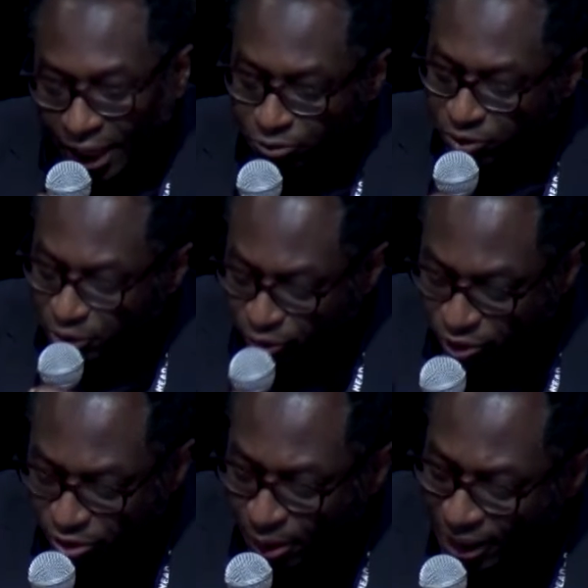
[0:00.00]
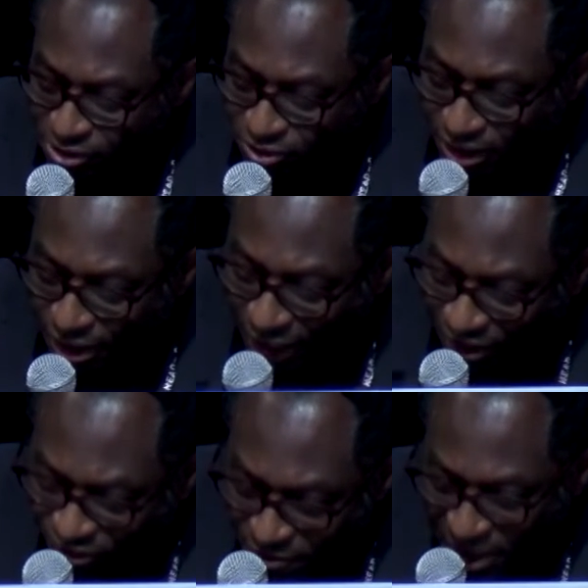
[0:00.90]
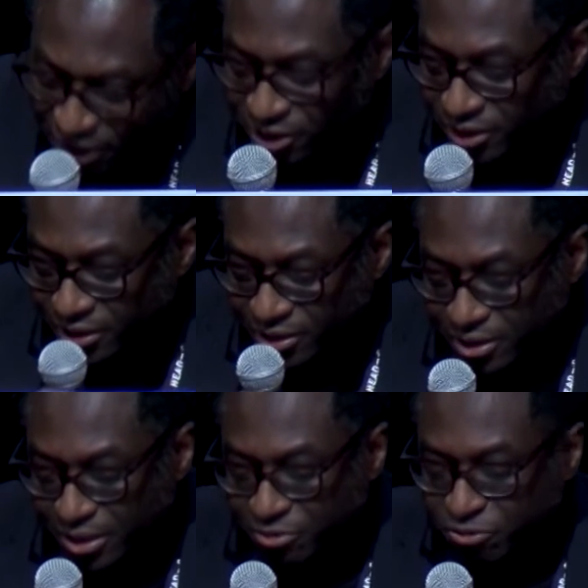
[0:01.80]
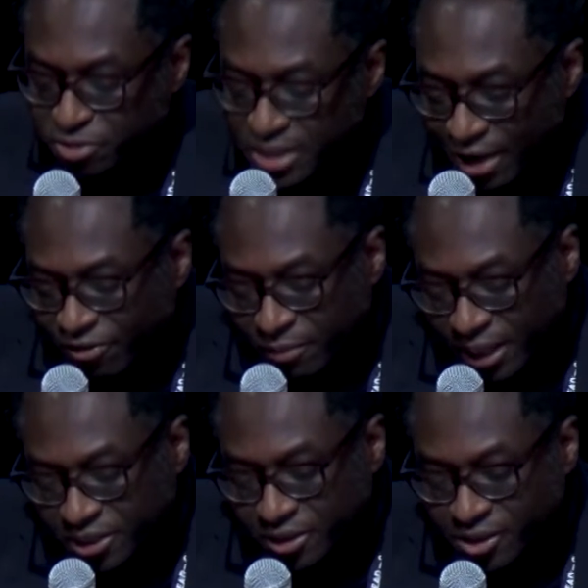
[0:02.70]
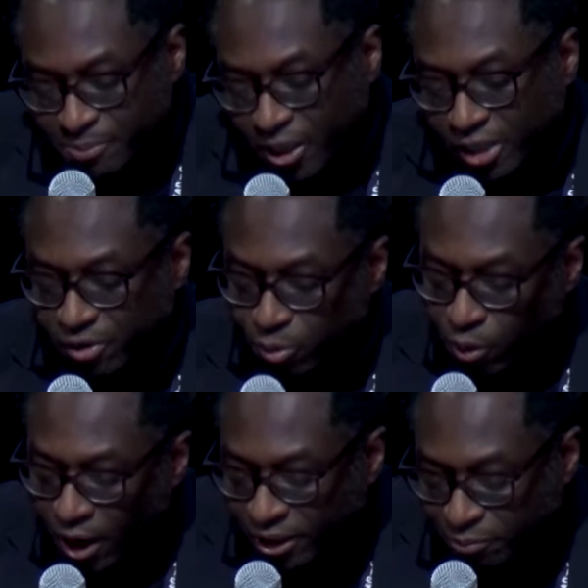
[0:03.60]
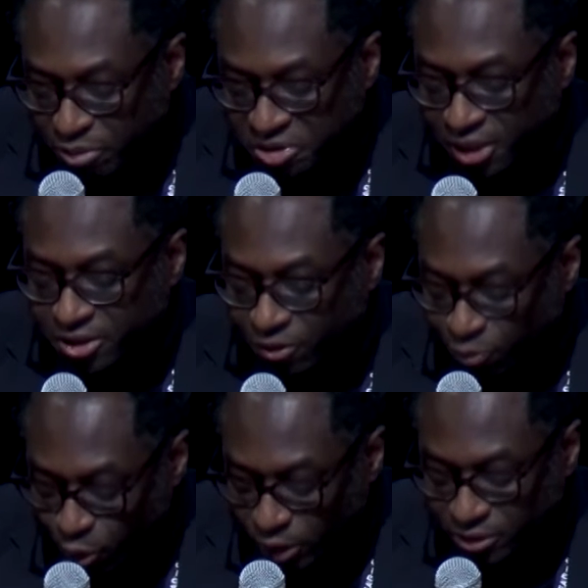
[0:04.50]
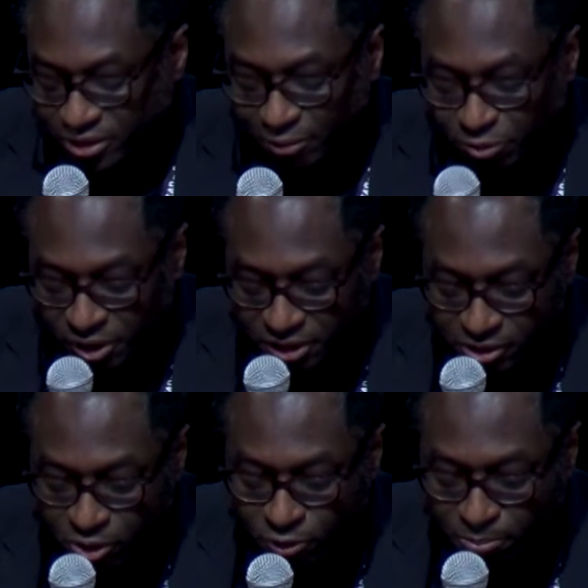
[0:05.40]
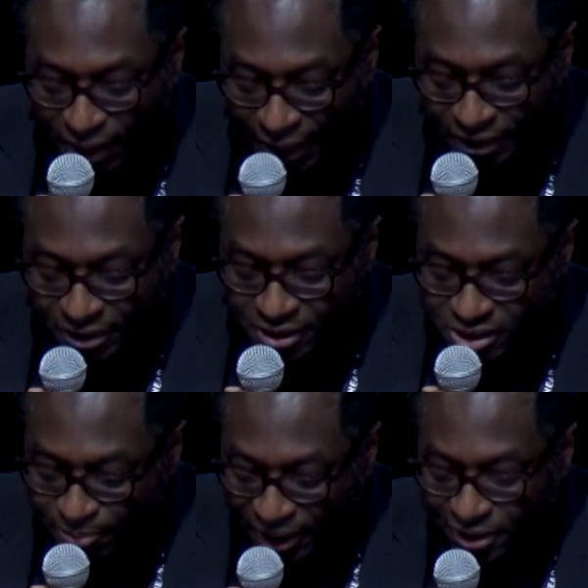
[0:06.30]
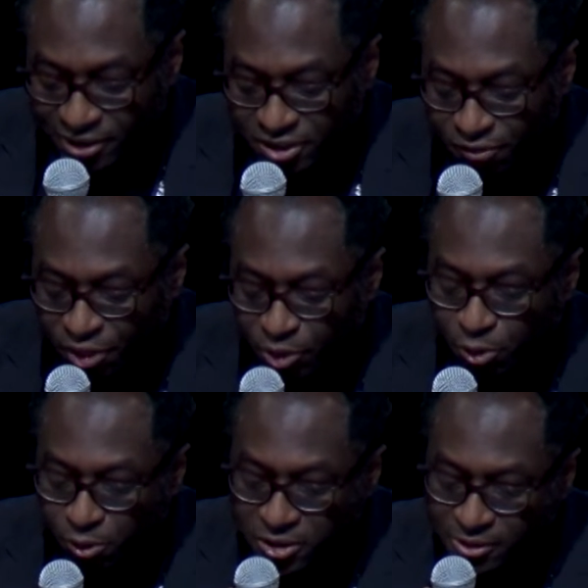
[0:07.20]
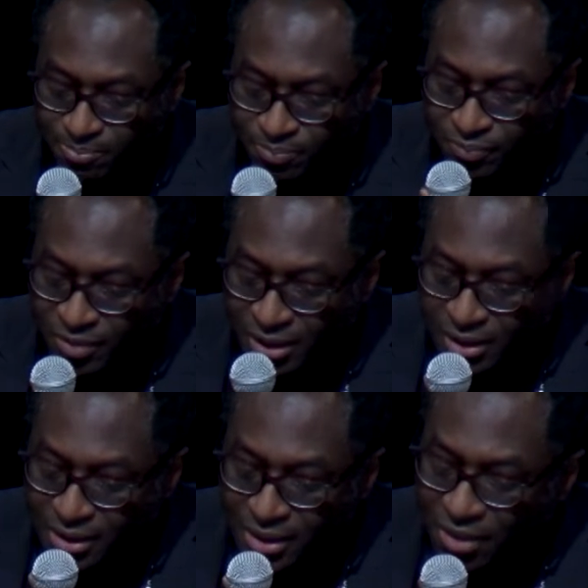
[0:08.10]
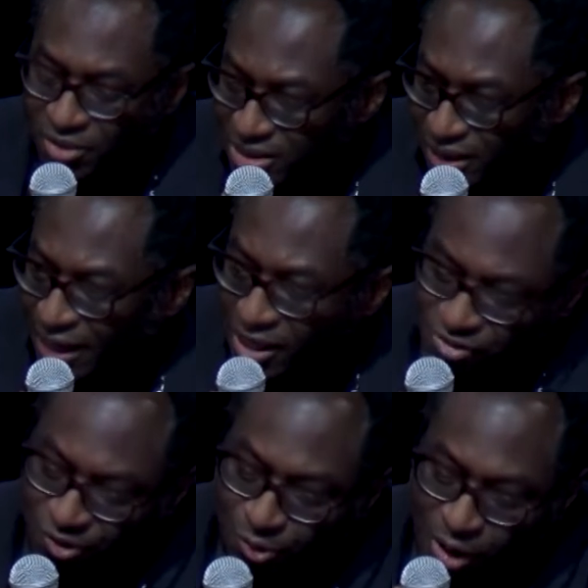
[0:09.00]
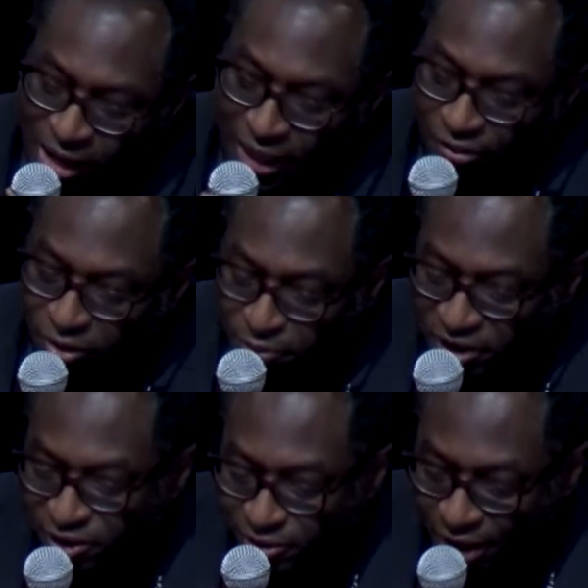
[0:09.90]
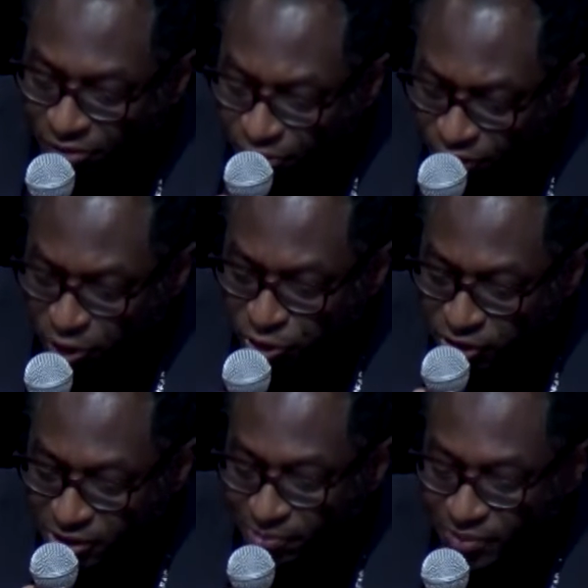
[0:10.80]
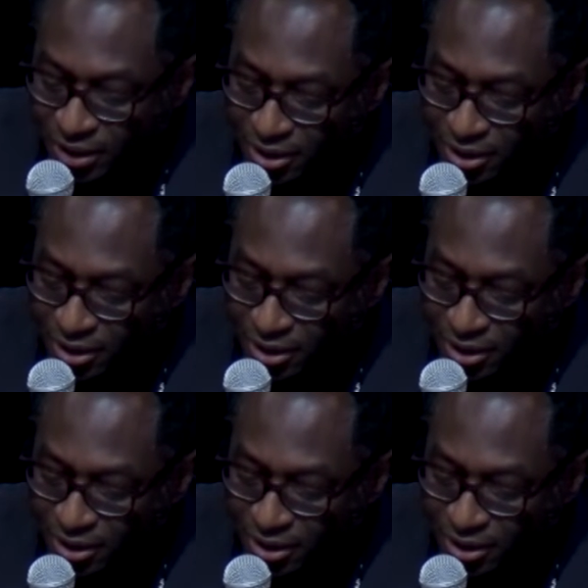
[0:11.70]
and which requires affirmation, reaffirmation, as part of a wider project of what some critics call Black speculative thought. And this accounts for why Afrofuturism